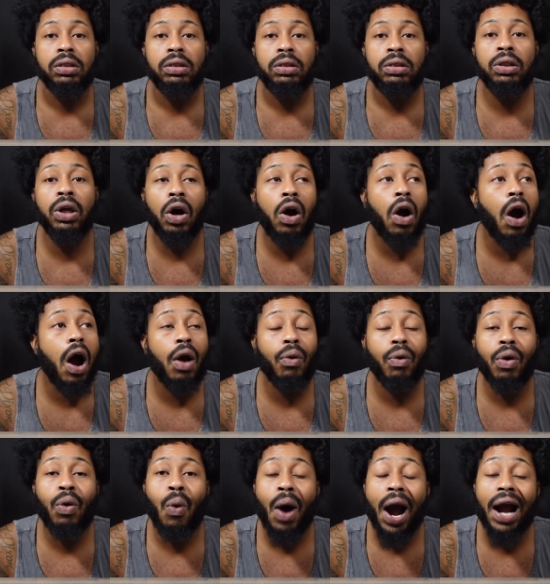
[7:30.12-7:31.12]
The
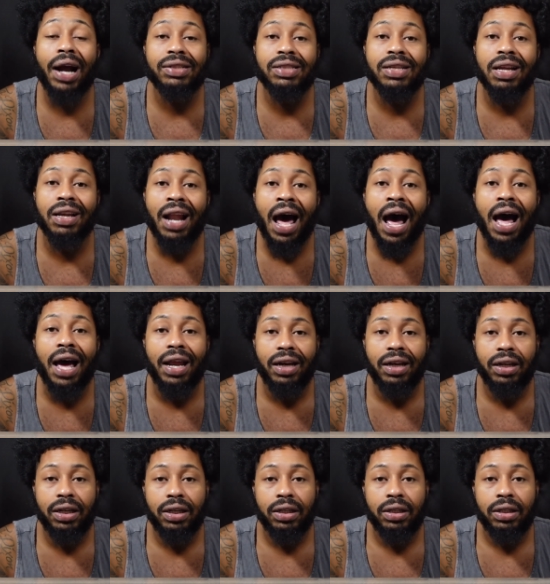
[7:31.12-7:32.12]
car requires a lot.
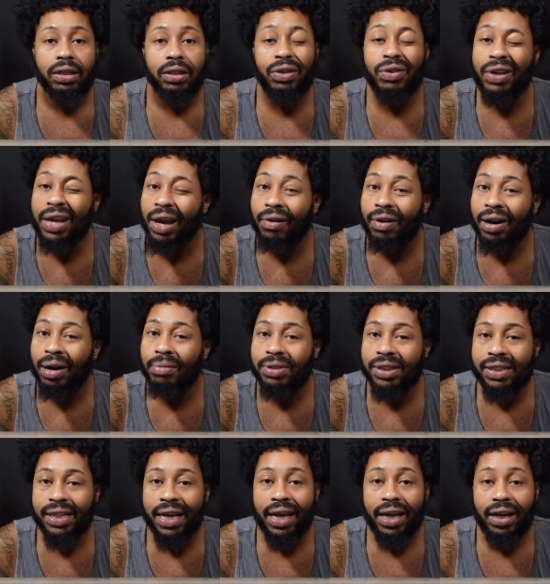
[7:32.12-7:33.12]
You get what I'm
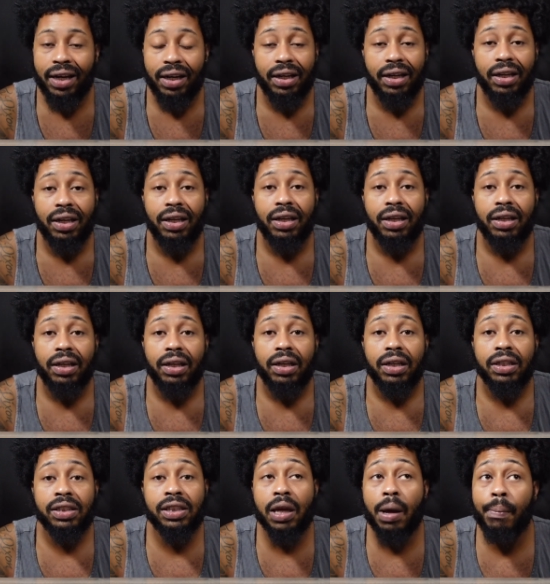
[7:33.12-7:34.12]
saying?
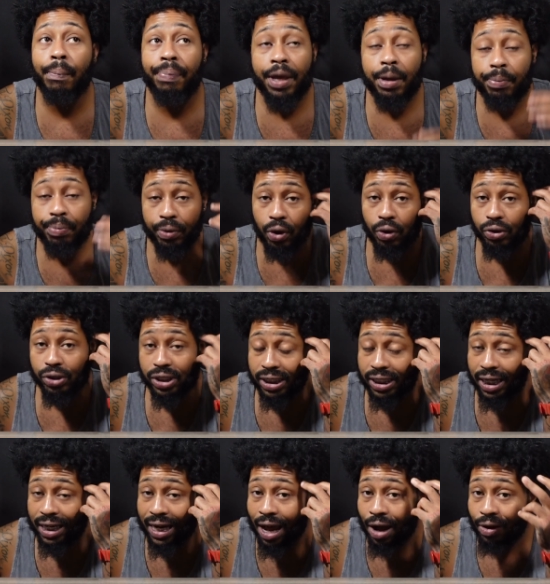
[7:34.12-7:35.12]
Some people don't
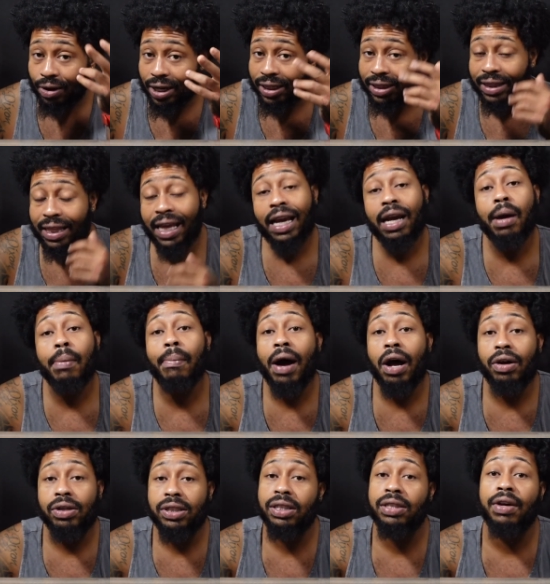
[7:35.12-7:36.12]
sit down and think
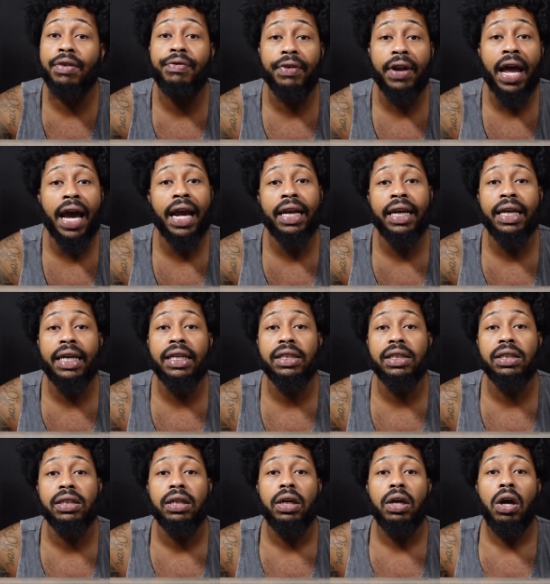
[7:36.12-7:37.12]
about stuff like
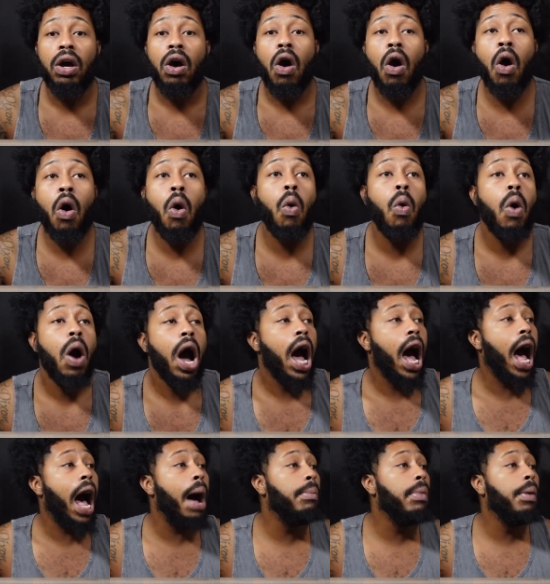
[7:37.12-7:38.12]
this. Oh,
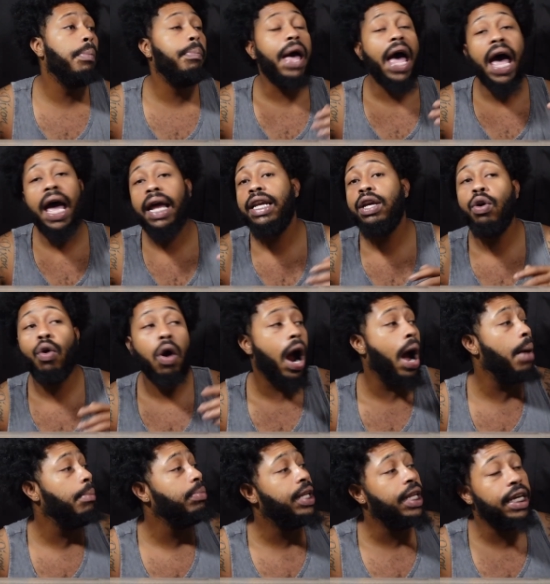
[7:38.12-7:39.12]
I'm a baddie or
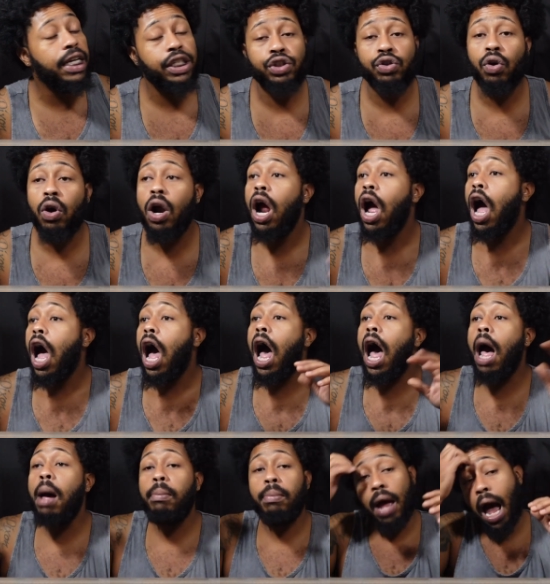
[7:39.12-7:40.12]
I'm this or
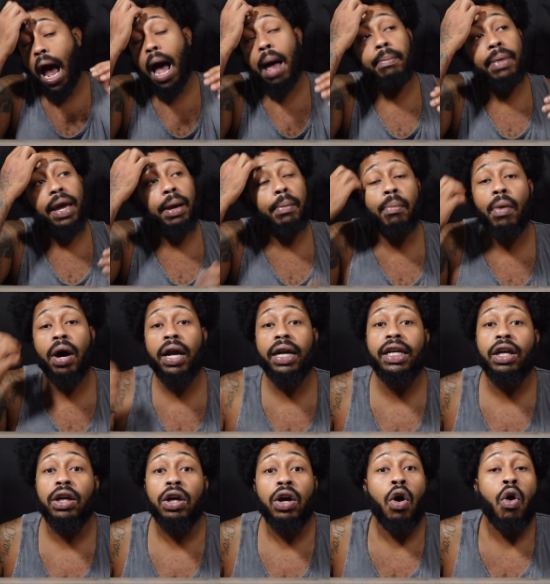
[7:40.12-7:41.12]
I'm I make
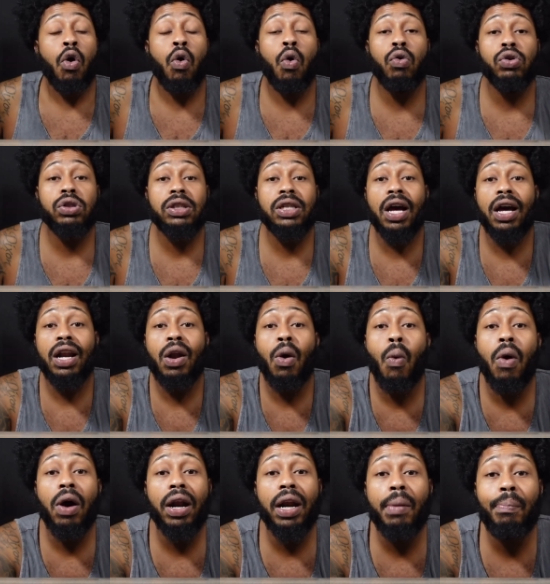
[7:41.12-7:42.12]
money. Who's gonna
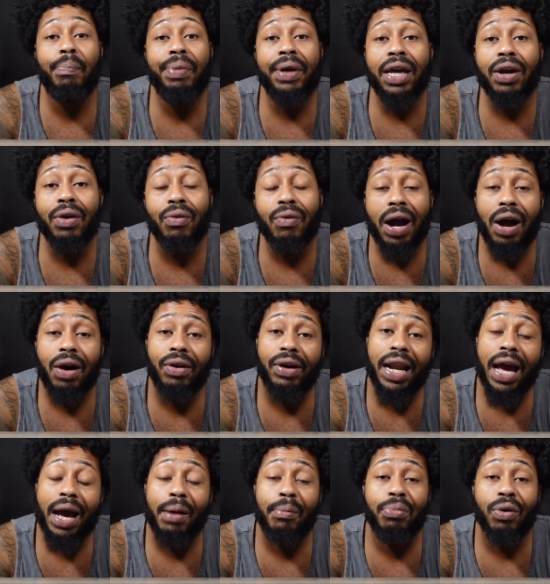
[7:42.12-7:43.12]
wanna be around
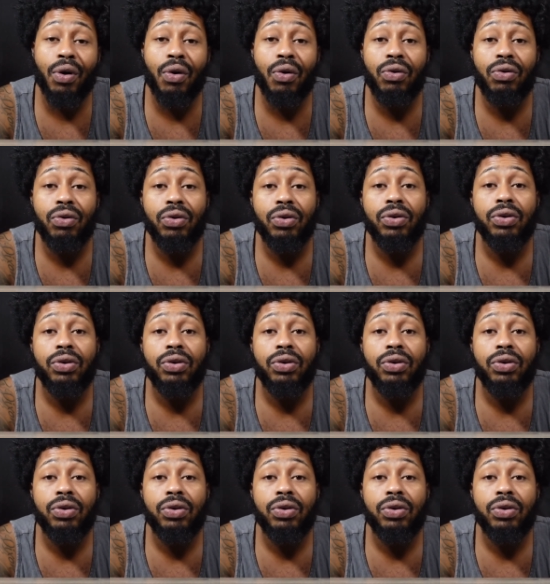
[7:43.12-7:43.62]
that, bro?